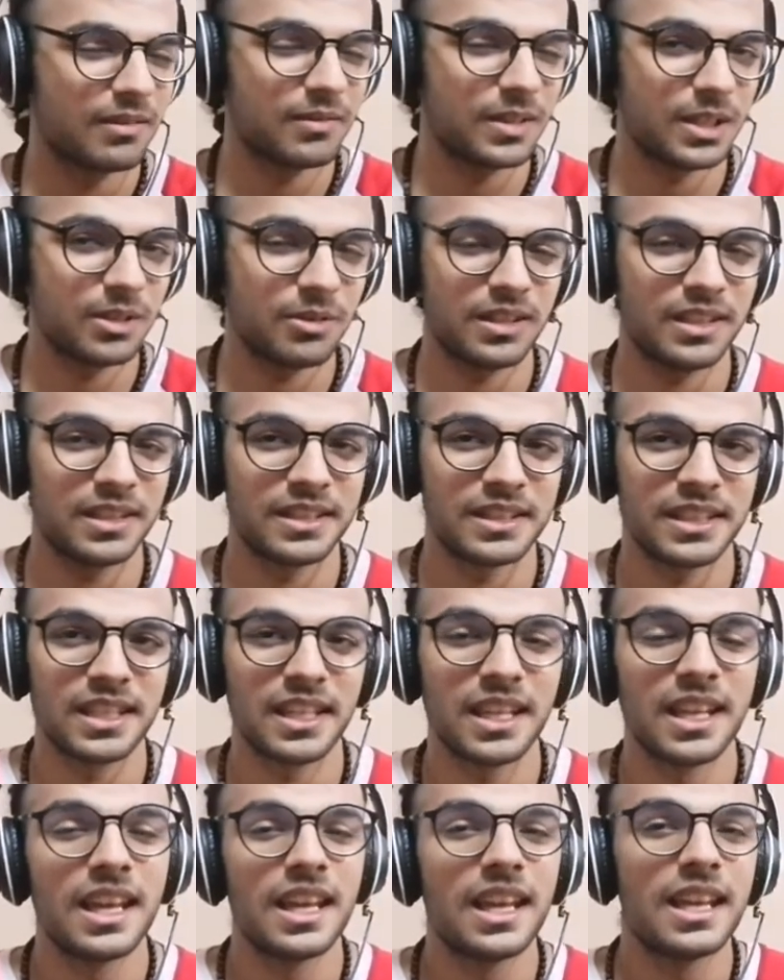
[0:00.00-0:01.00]
very
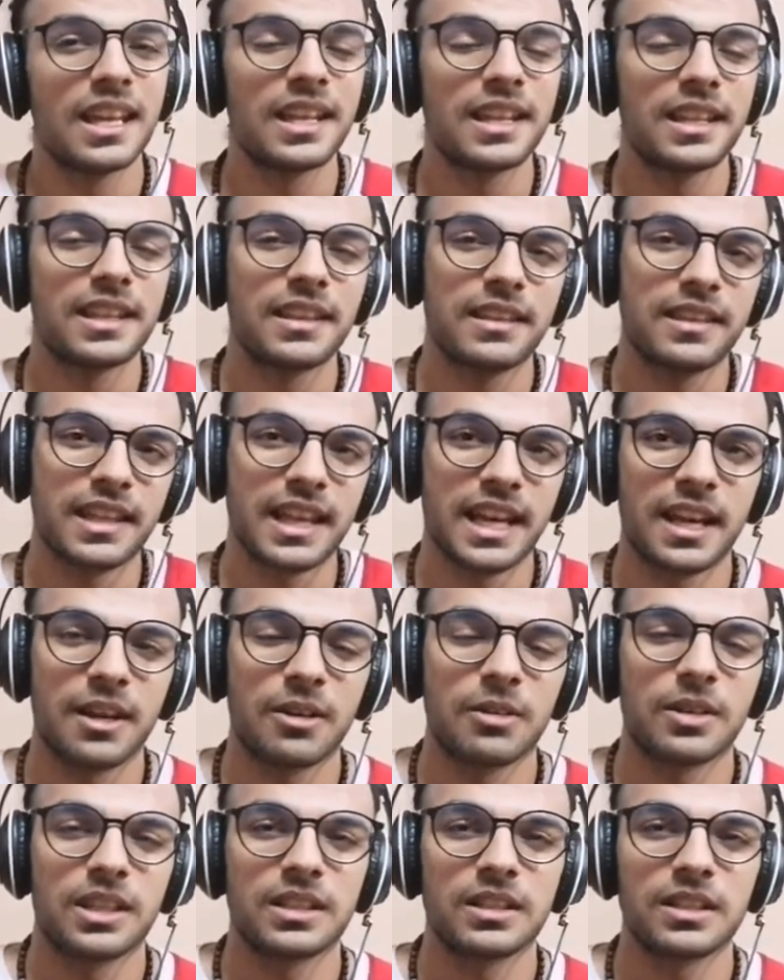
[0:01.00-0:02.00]
easy.
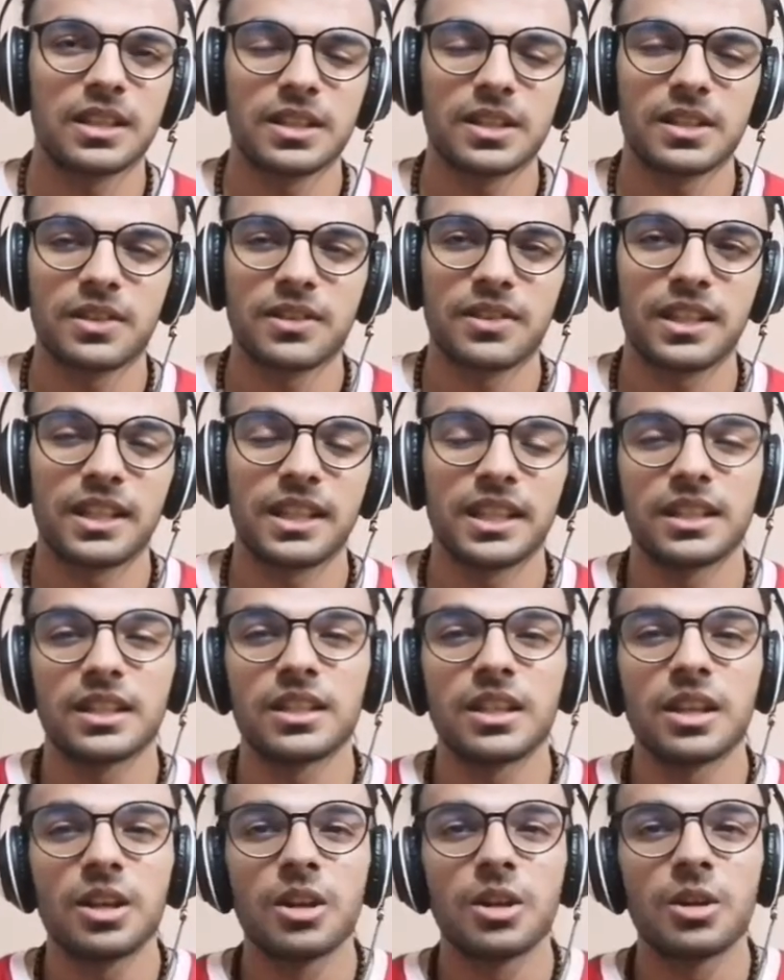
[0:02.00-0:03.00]
Now, another
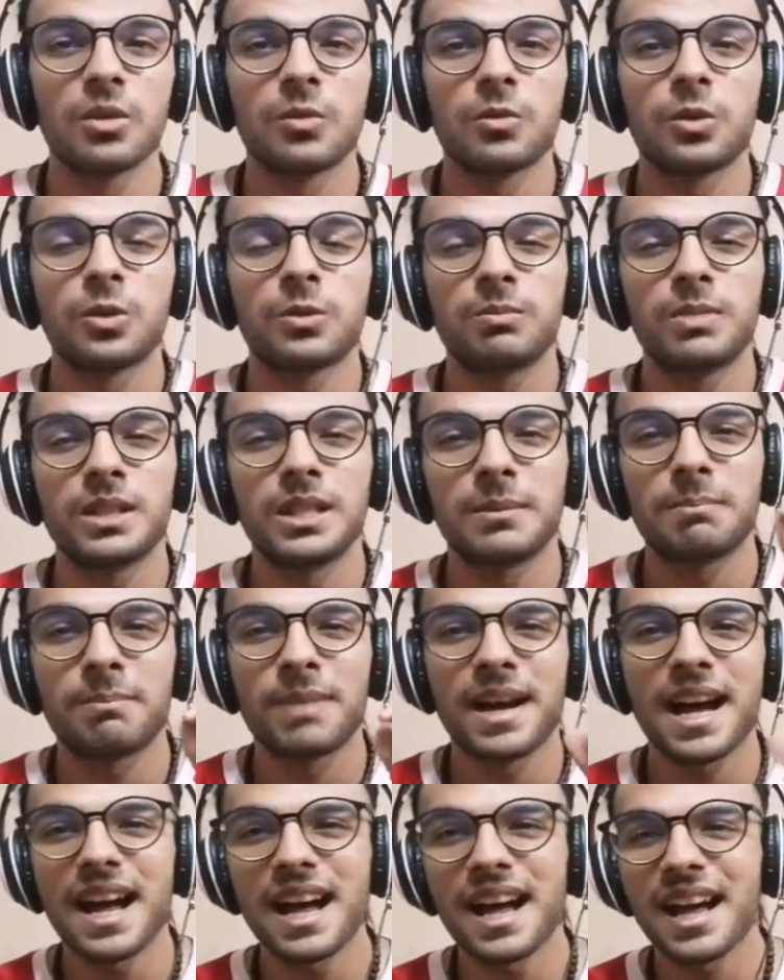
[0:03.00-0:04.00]
thing would be
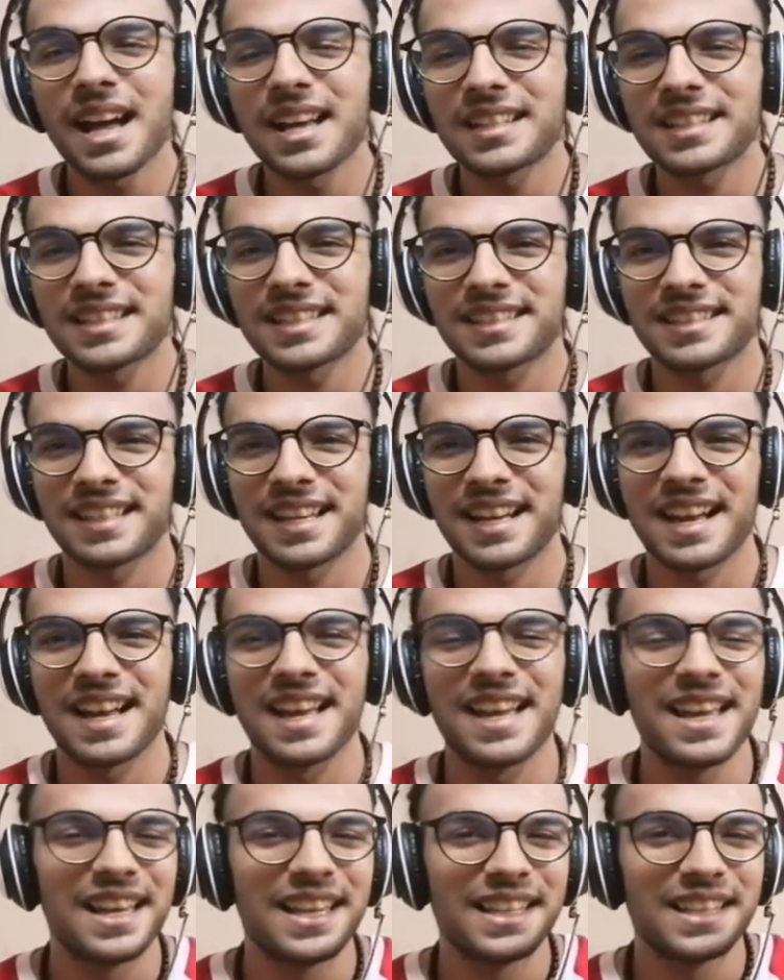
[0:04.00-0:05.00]
pasta.
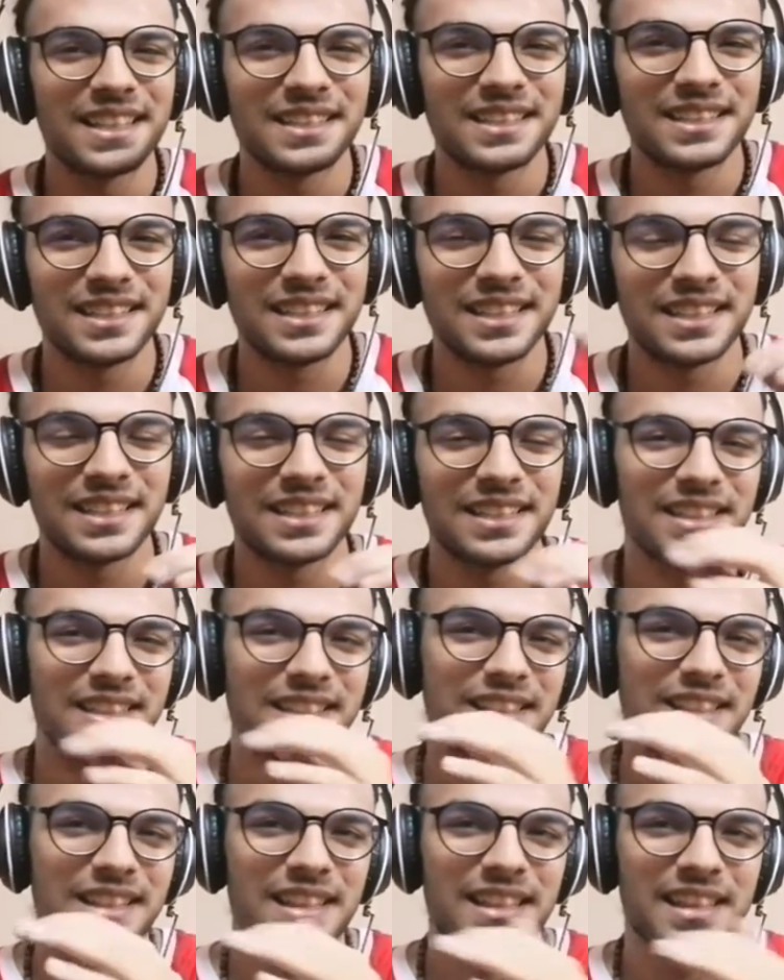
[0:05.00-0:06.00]
The
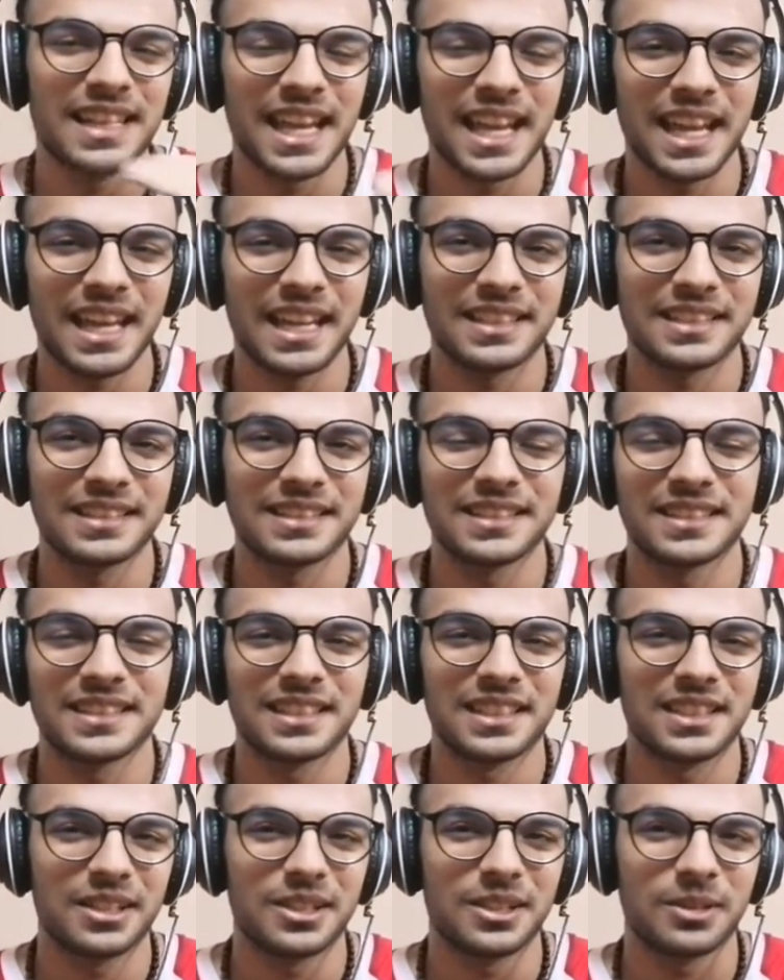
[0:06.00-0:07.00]
land
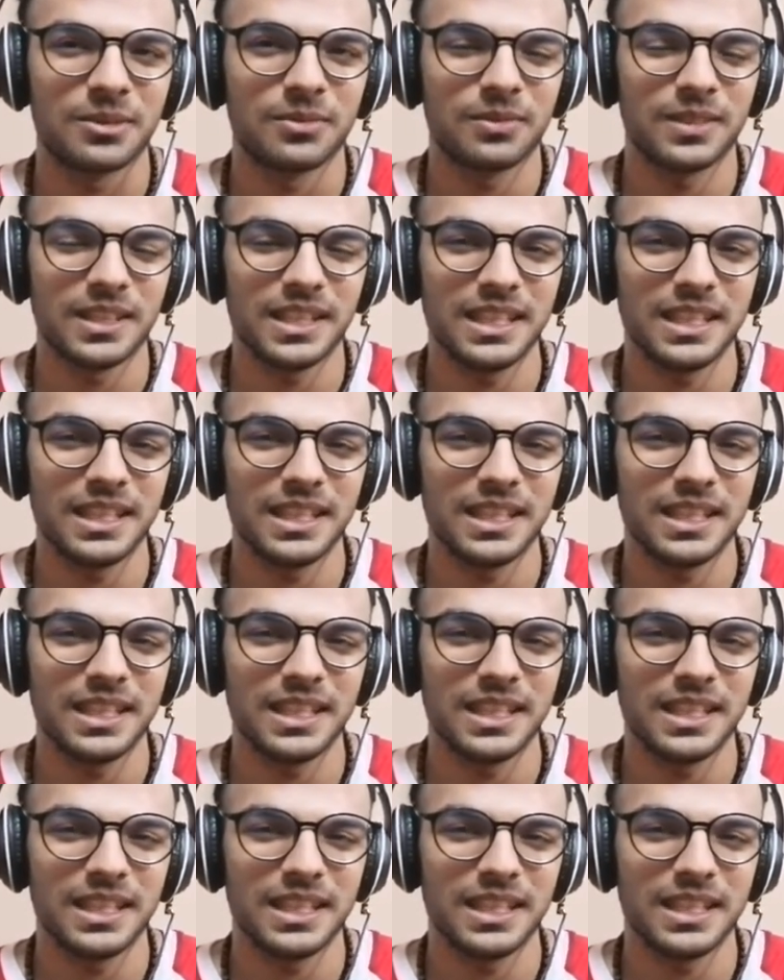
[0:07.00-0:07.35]
of